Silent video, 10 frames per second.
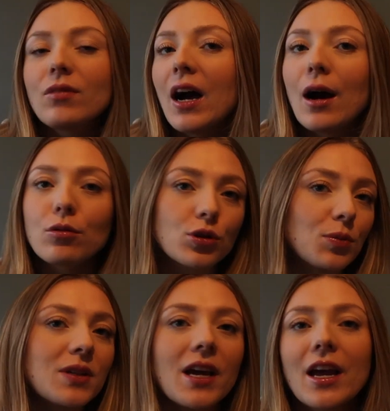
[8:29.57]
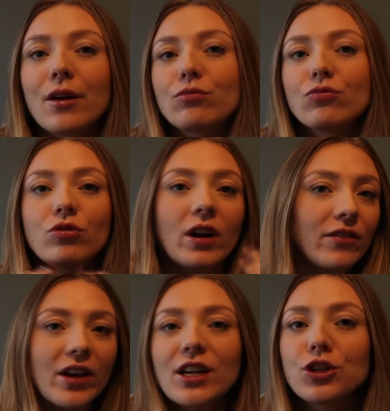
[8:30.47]
house update,
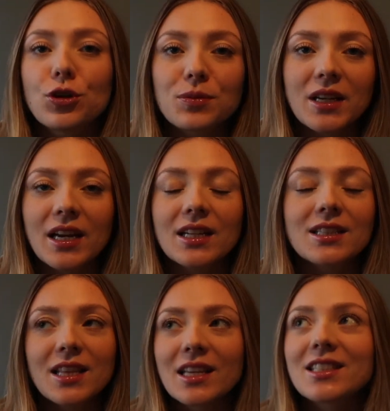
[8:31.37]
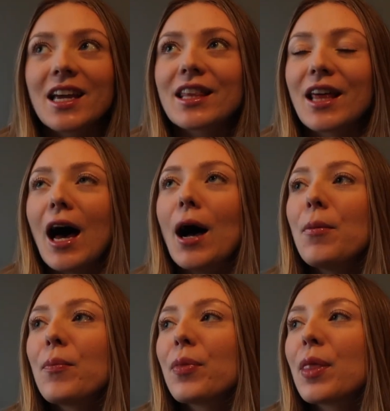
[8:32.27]
renovation updates, things like that.